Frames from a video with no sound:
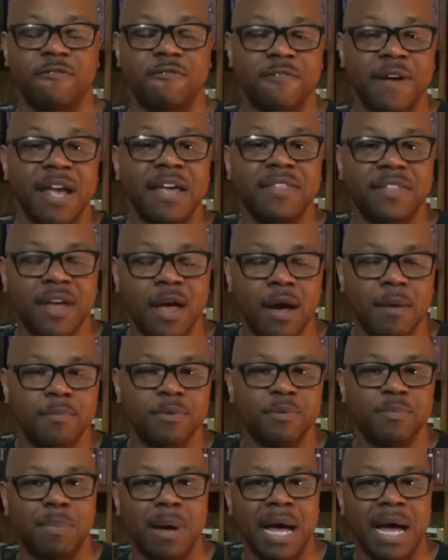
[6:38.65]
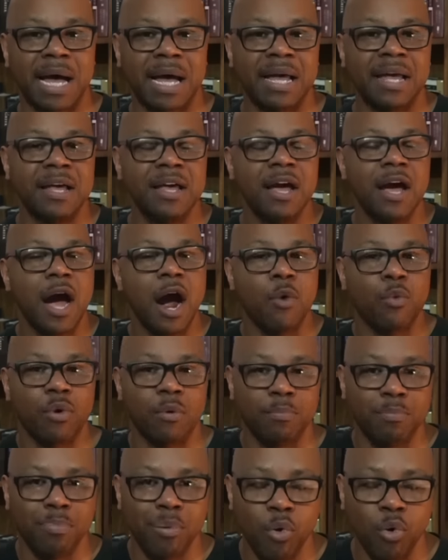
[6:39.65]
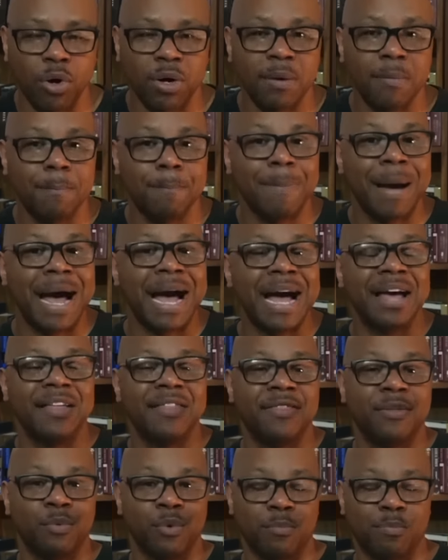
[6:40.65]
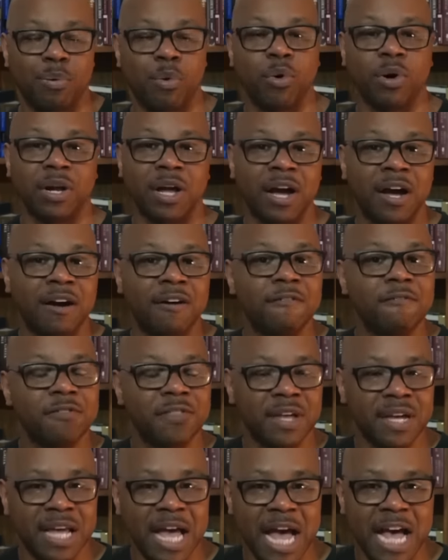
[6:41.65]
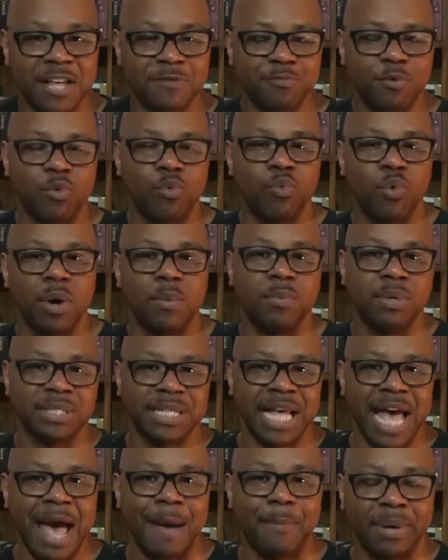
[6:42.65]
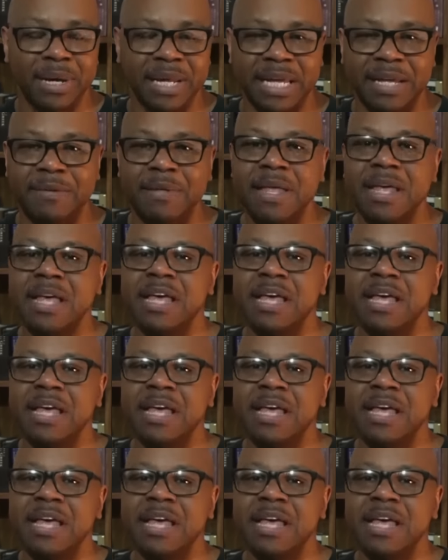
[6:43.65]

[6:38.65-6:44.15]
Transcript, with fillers: Faith comes by a report, by the report of the gospel, what was happening.